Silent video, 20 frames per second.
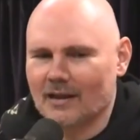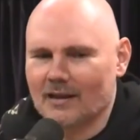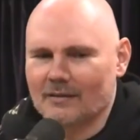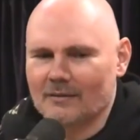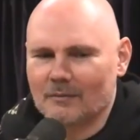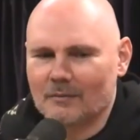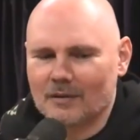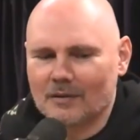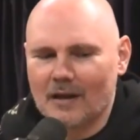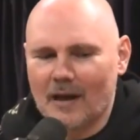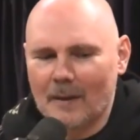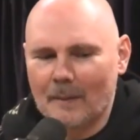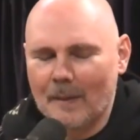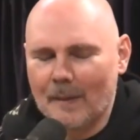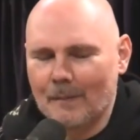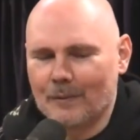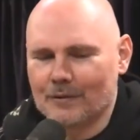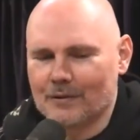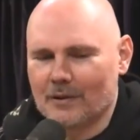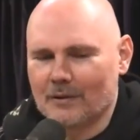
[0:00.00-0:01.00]
a lot of
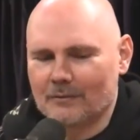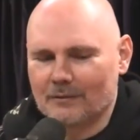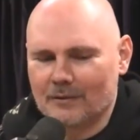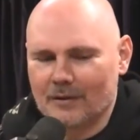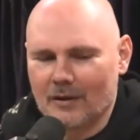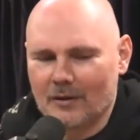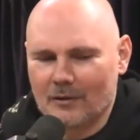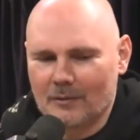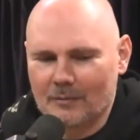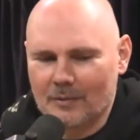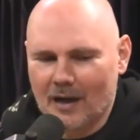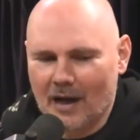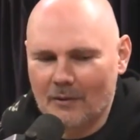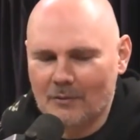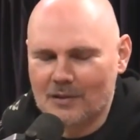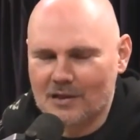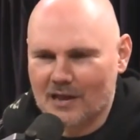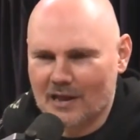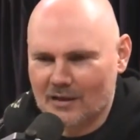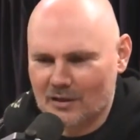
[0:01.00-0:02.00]
people don't know, but I
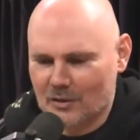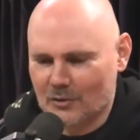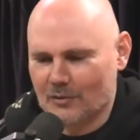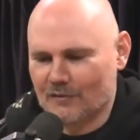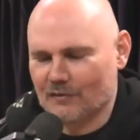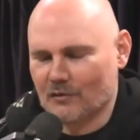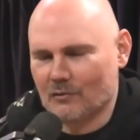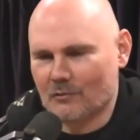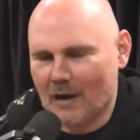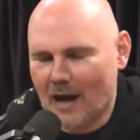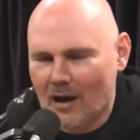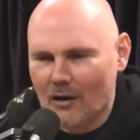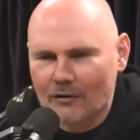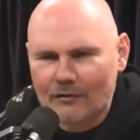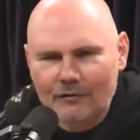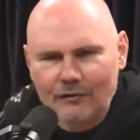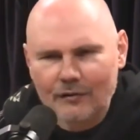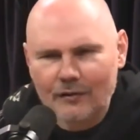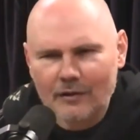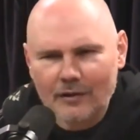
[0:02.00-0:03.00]
was like sort of
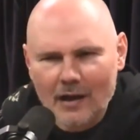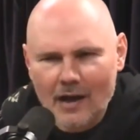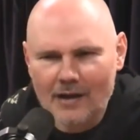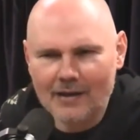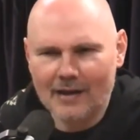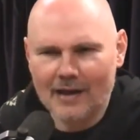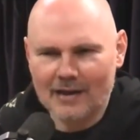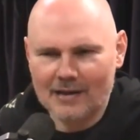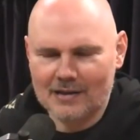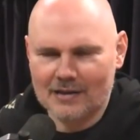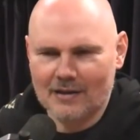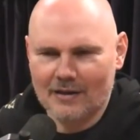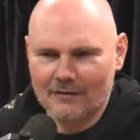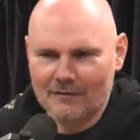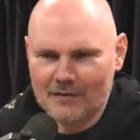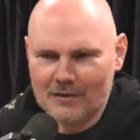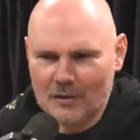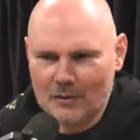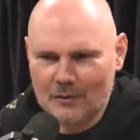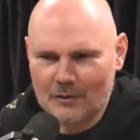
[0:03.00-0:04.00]
around for a lot of that
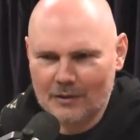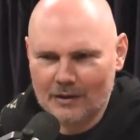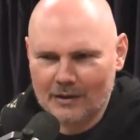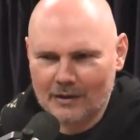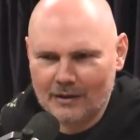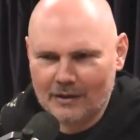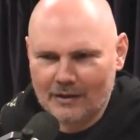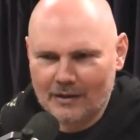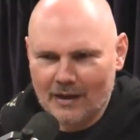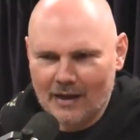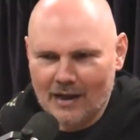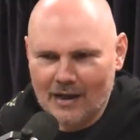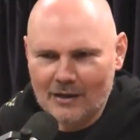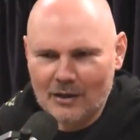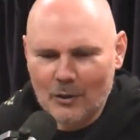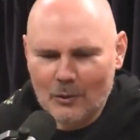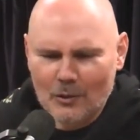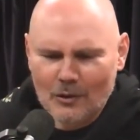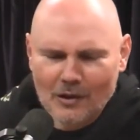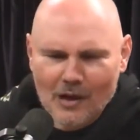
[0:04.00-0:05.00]
stuff. So I
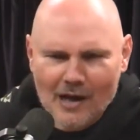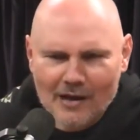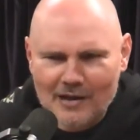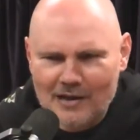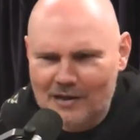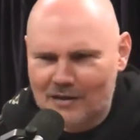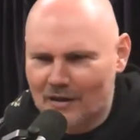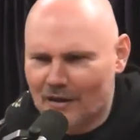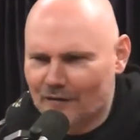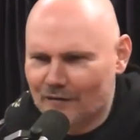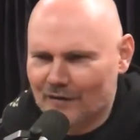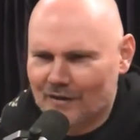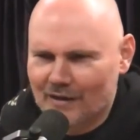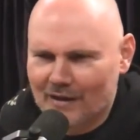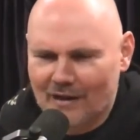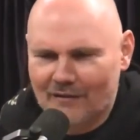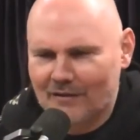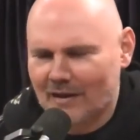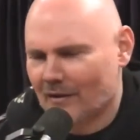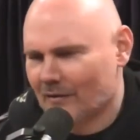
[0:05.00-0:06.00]
know a lot of stuff that
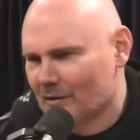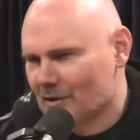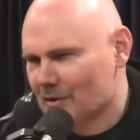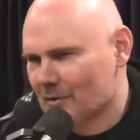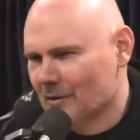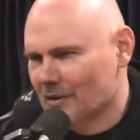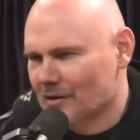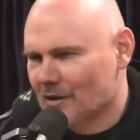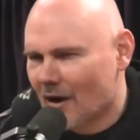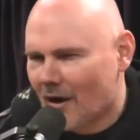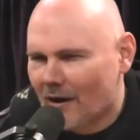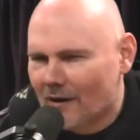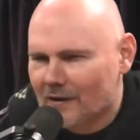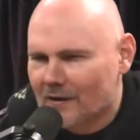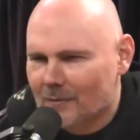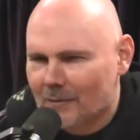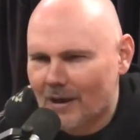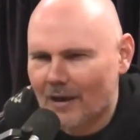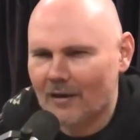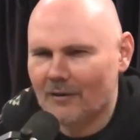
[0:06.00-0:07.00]
I've never sort of
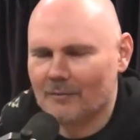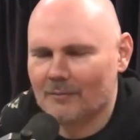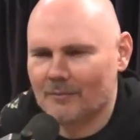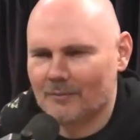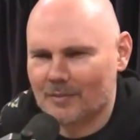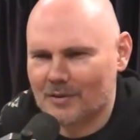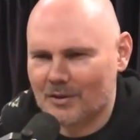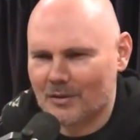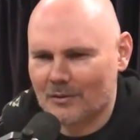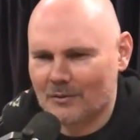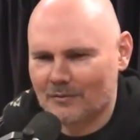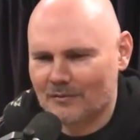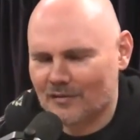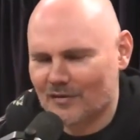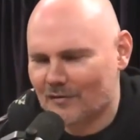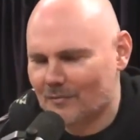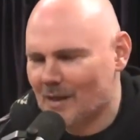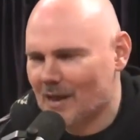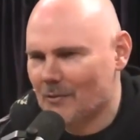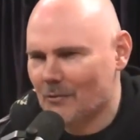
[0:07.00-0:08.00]
talked about. Mm-hmm. So
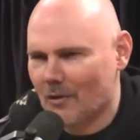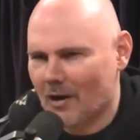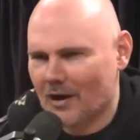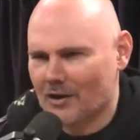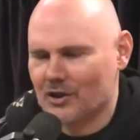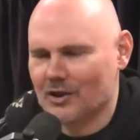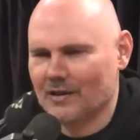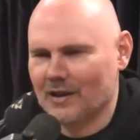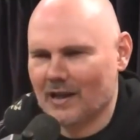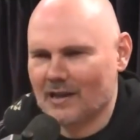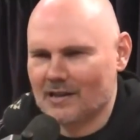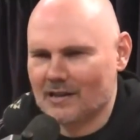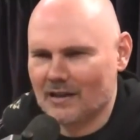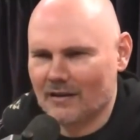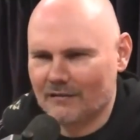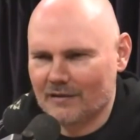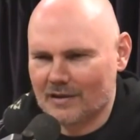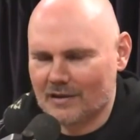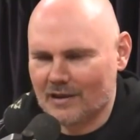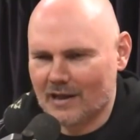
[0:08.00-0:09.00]
for me, watching that
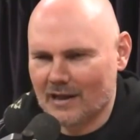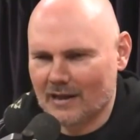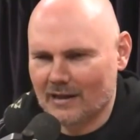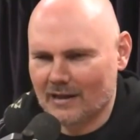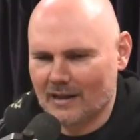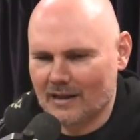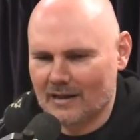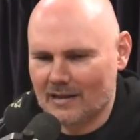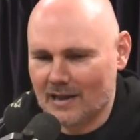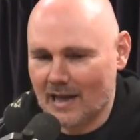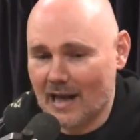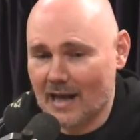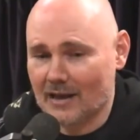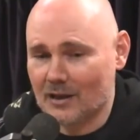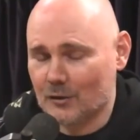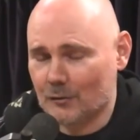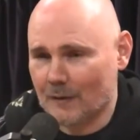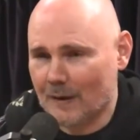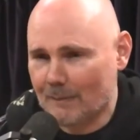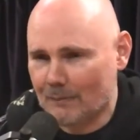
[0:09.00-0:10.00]
stuff is like, it's
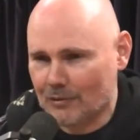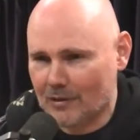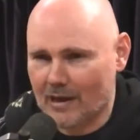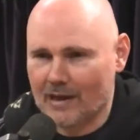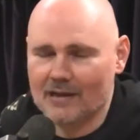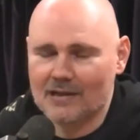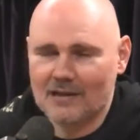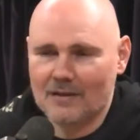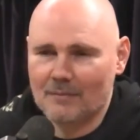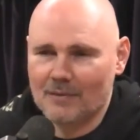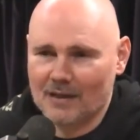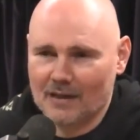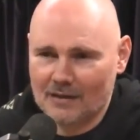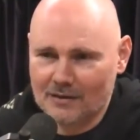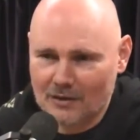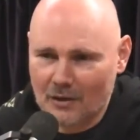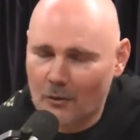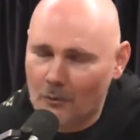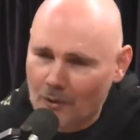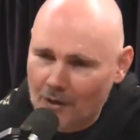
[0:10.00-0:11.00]
replaying something I
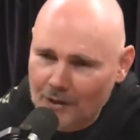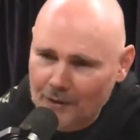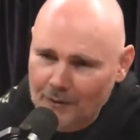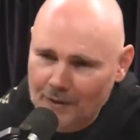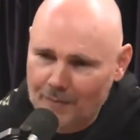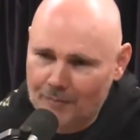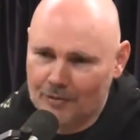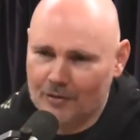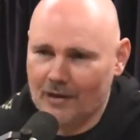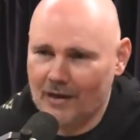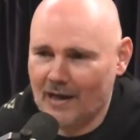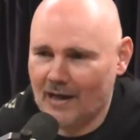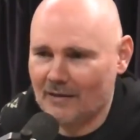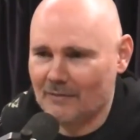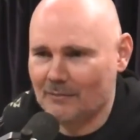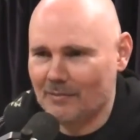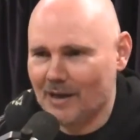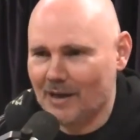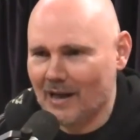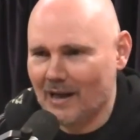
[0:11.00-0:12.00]
don't want to replay.
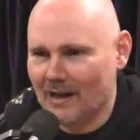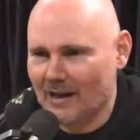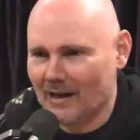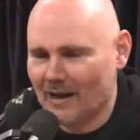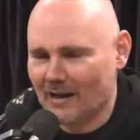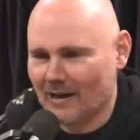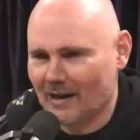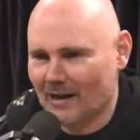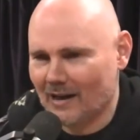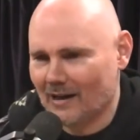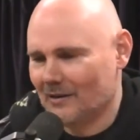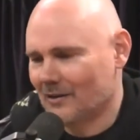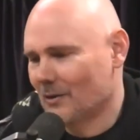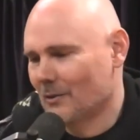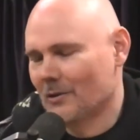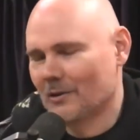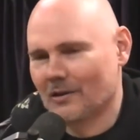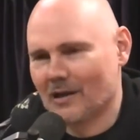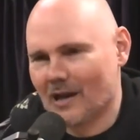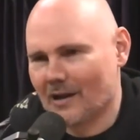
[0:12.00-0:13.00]
And B, I
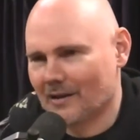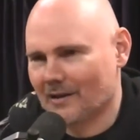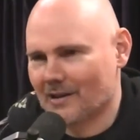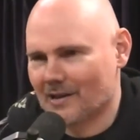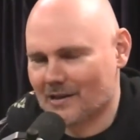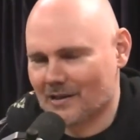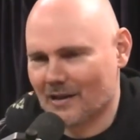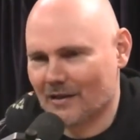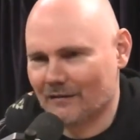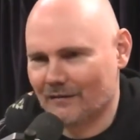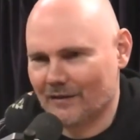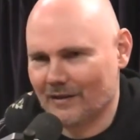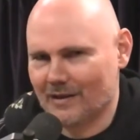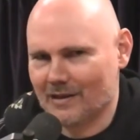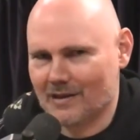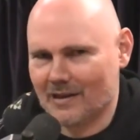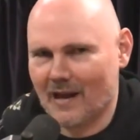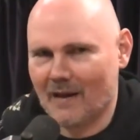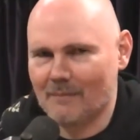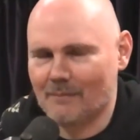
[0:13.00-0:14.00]
know a lot of the stuff
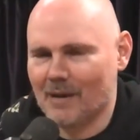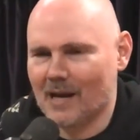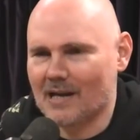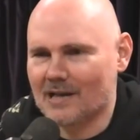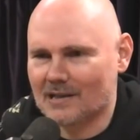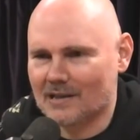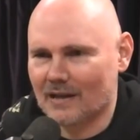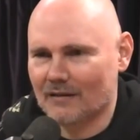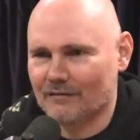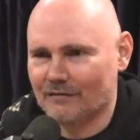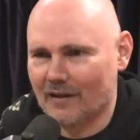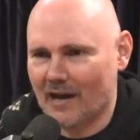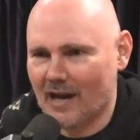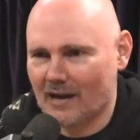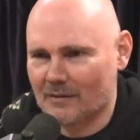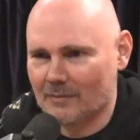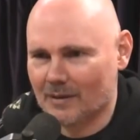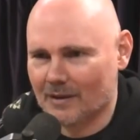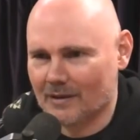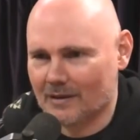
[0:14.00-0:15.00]
is not based on
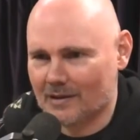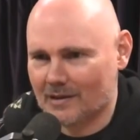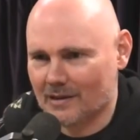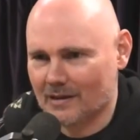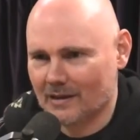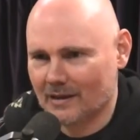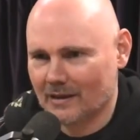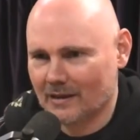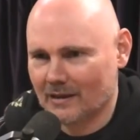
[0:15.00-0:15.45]
fact because